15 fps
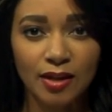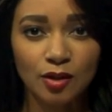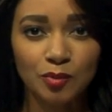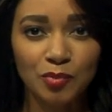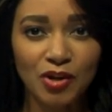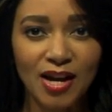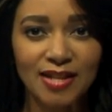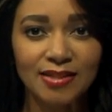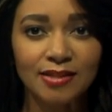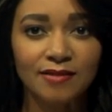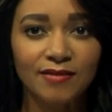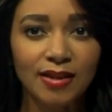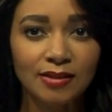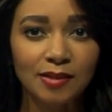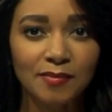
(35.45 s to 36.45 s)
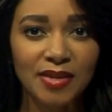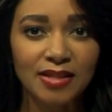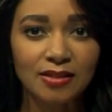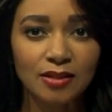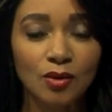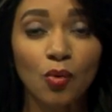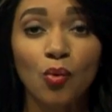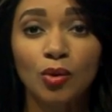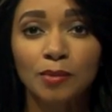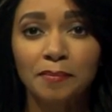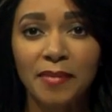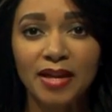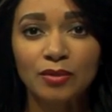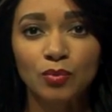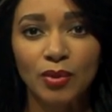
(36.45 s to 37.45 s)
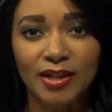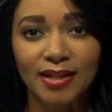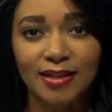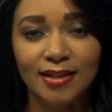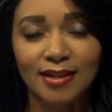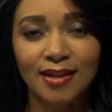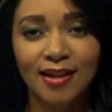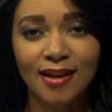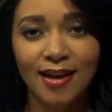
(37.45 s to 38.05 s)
Enterprise Development, or MED Week.